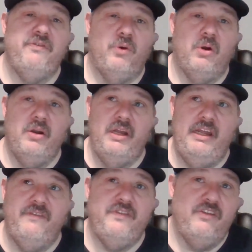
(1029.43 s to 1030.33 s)
forward
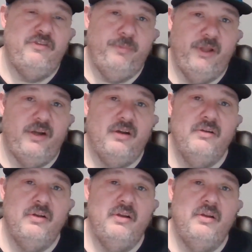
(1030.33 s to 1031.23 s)
if this splitter